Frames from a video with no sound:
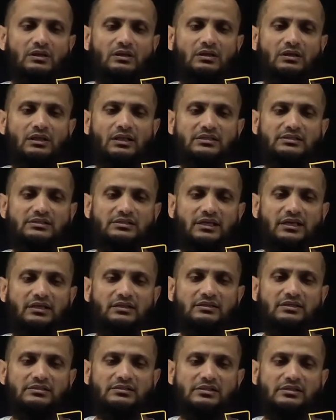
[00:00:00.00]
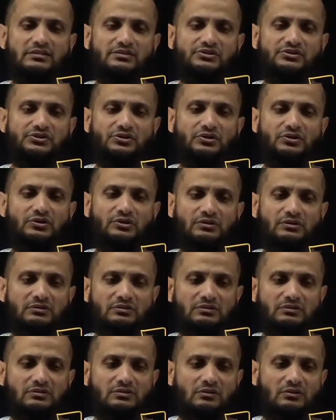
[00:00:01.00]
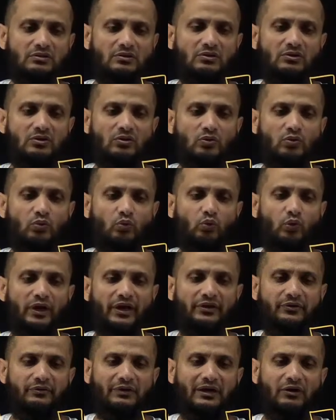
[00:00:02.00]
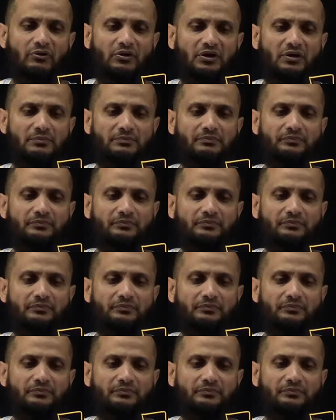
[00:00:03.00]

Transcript: Let's say this is your WAN router.